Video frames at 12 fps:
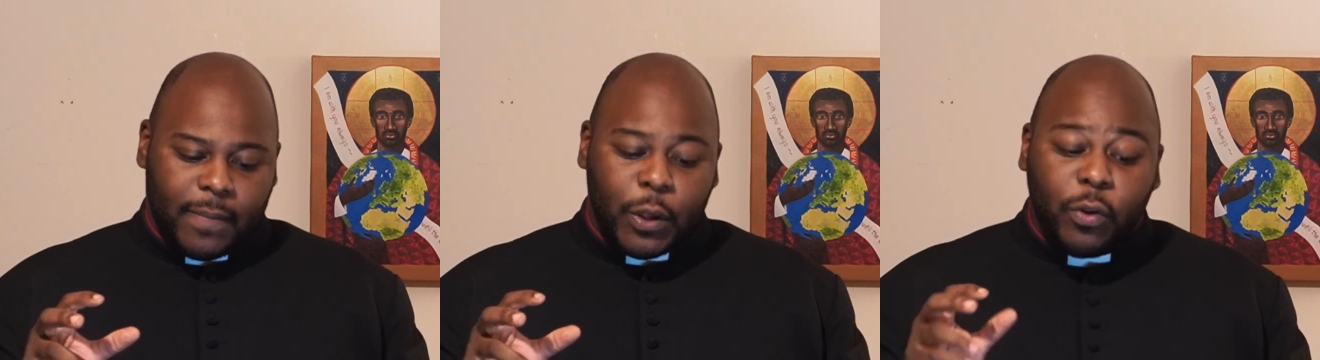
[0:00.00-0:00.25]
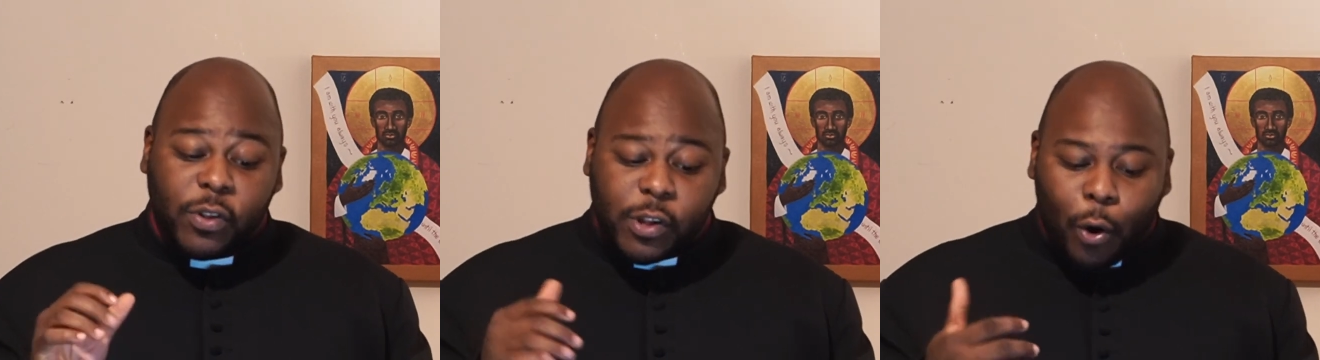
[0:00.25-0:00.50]

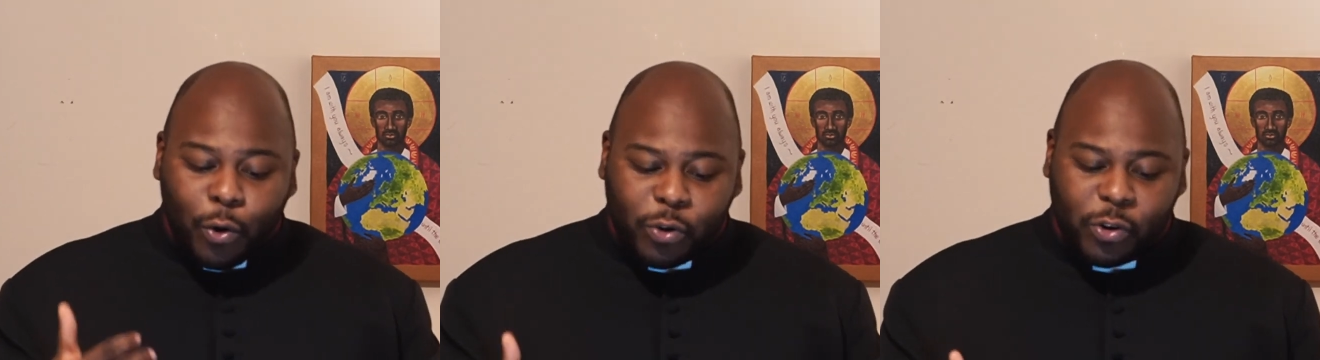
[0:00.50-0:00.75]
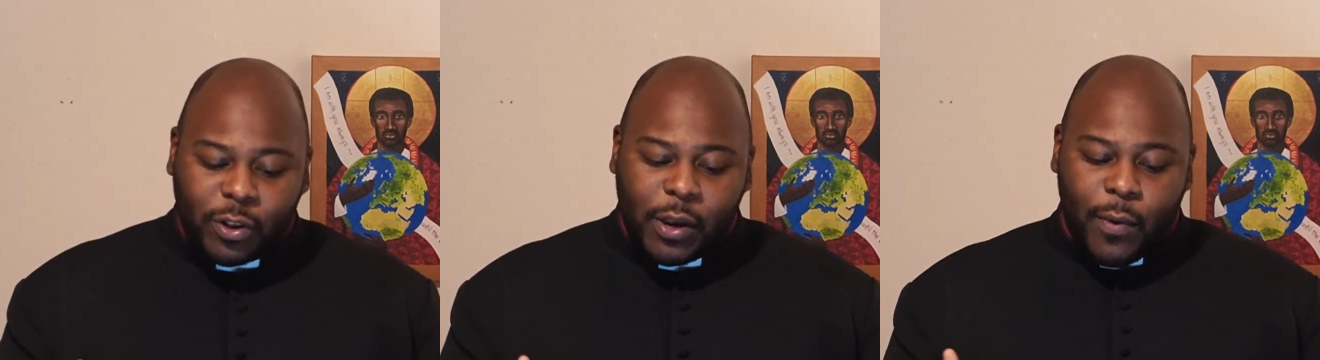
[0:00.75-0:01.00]
Speaker 1: You
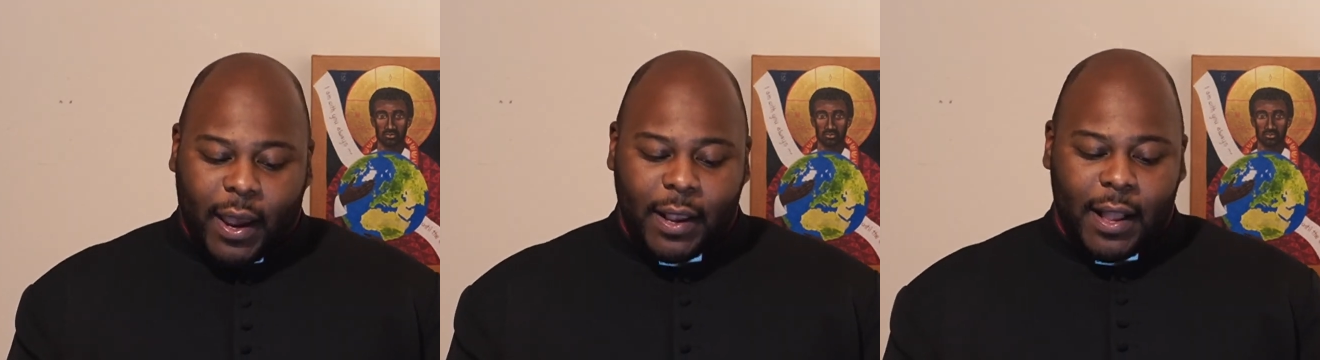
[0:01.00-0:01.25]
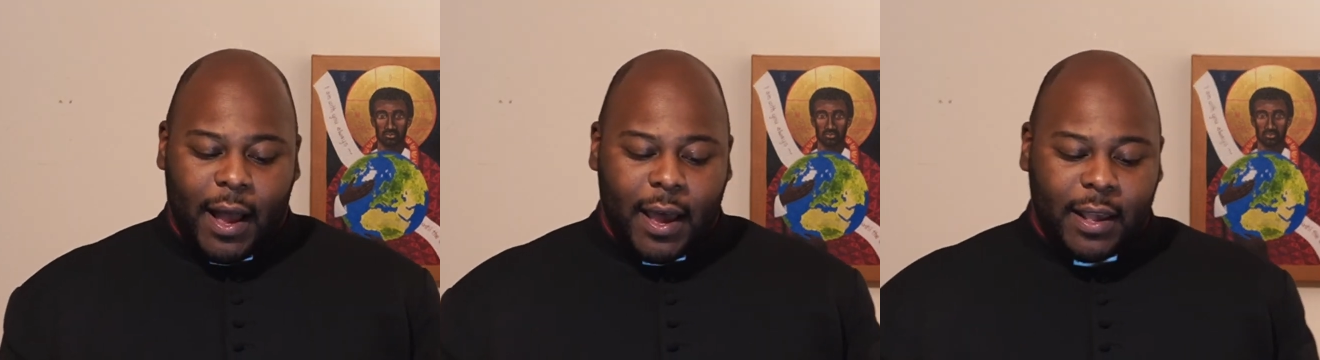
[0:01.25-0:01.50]
socially
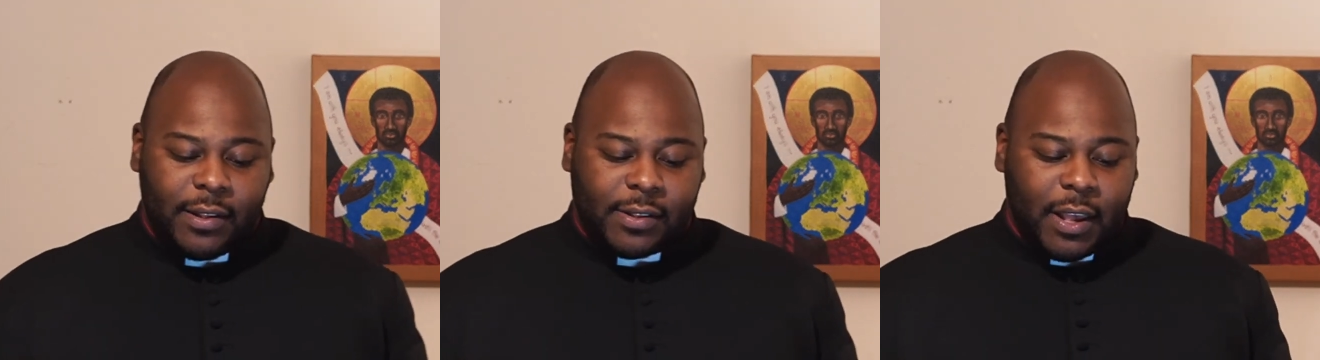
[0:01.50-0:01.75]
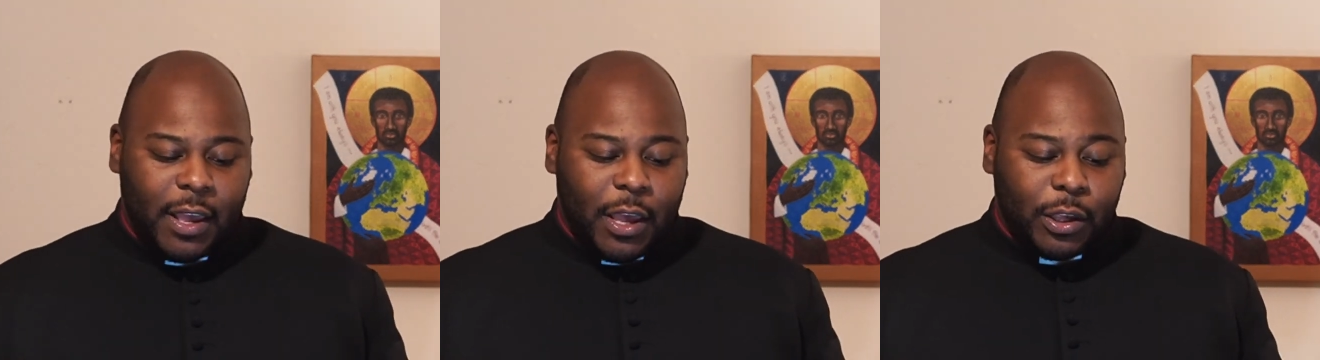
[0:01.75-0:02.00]

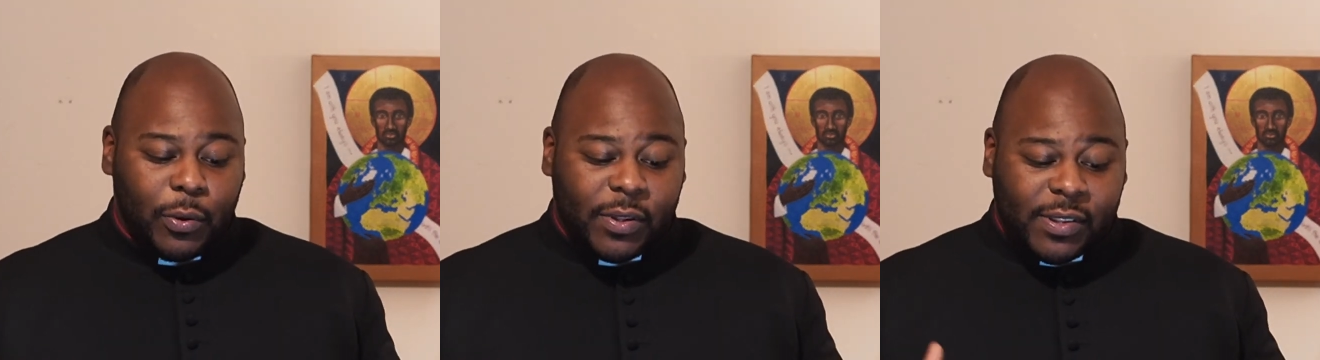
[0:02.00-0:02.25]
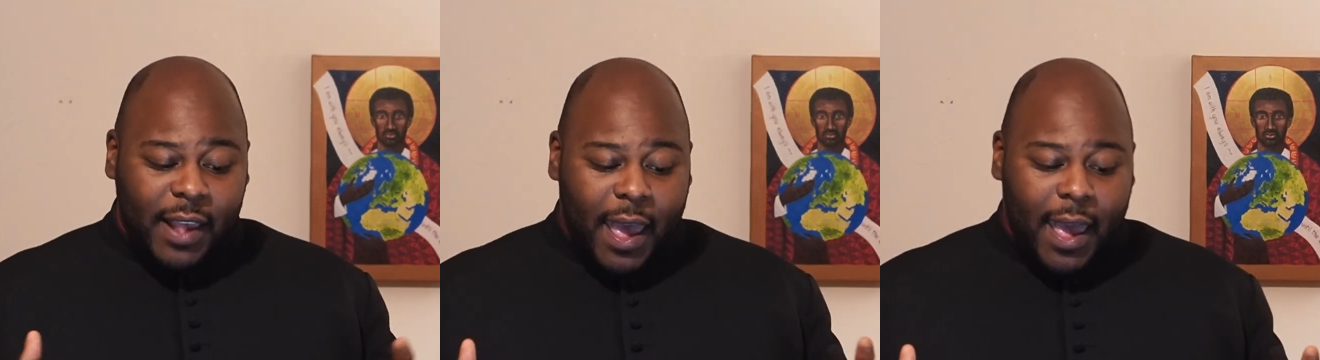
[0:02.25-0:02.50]
recognize, you
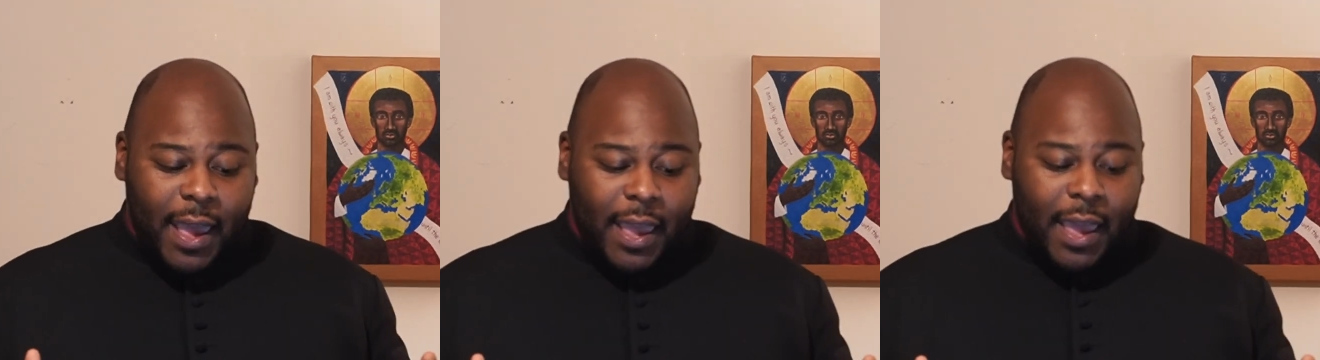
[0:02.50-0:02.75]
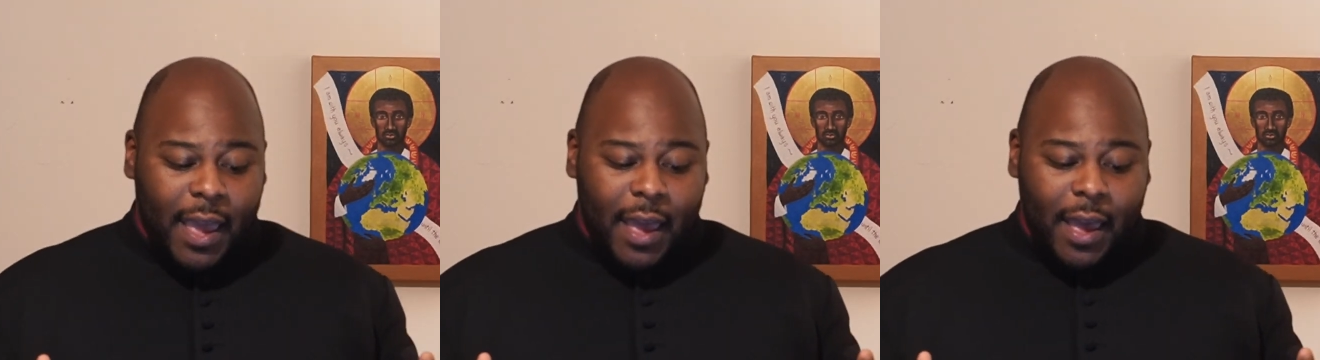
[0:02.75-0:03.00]

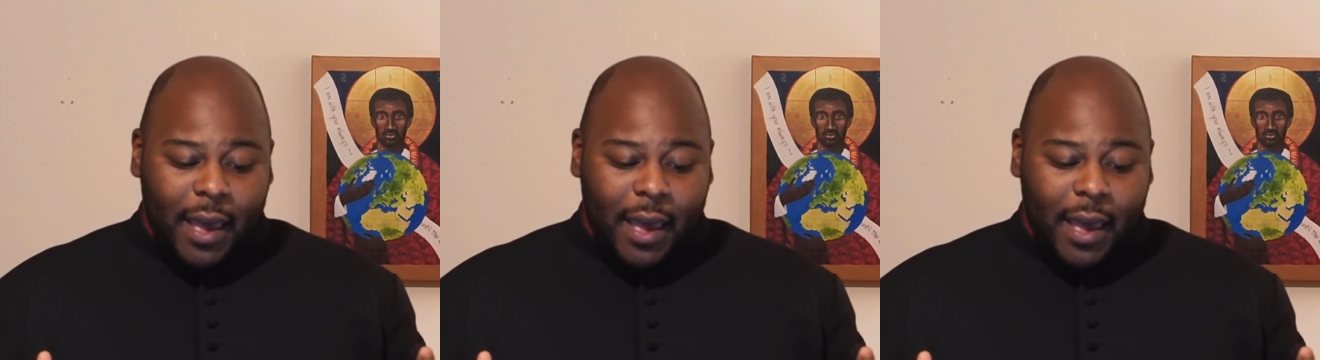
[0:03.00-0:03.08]
say,